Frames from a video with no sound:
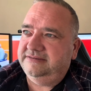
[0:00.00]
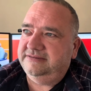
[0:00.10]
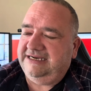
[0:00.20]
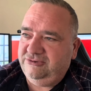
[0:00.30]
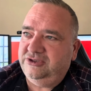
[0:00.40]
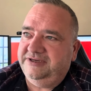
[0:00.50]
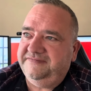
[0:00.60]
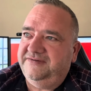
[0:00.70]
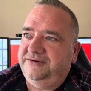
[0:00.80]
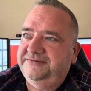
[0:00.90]
How could it
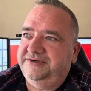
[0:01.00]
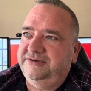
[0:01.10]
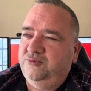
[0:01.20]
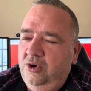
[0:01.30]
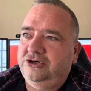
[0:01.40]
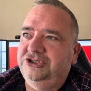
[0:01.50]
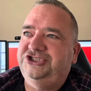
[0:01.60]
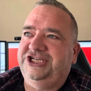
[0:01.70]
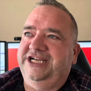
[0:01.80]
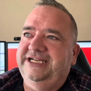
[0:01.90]
fall through? What could
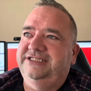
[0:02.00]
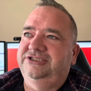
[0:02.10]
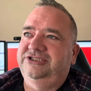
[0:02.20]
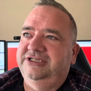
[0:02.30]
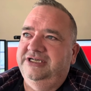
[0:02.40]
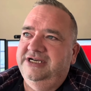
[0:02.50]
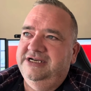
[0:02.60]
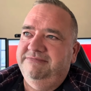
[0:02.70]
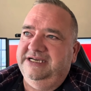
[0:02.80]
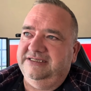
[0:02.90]
change?
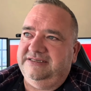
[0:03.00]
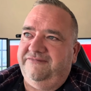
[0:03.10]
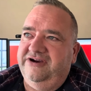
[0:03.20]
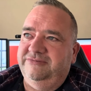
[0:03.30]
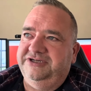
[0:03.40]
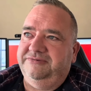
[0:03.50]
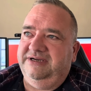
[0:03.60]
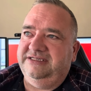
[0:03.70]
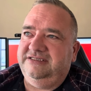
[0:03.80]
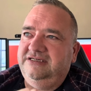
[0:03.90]
Because if Real Madrid
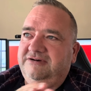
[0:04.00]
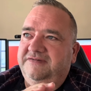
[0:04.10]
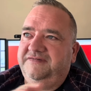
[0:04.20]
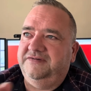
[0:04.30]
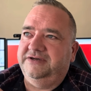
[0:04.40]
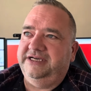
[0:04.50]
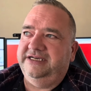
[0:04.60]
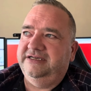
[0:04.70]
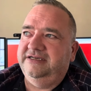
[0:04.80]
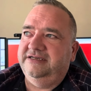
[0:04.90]
went, you know what, fuck
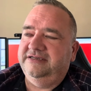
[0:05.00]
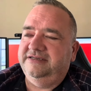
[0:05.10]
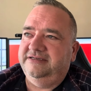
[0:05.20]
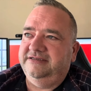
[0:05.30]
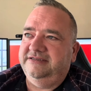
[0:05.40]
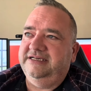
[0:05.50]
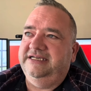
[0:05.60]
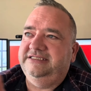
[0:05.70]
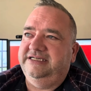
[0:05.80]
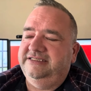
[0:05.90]
it,
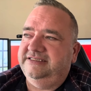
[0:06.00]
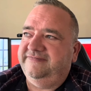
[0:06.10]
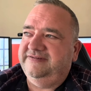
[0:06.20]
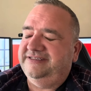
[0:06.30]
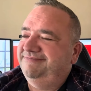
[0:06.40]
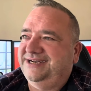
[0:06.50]
it changes everything.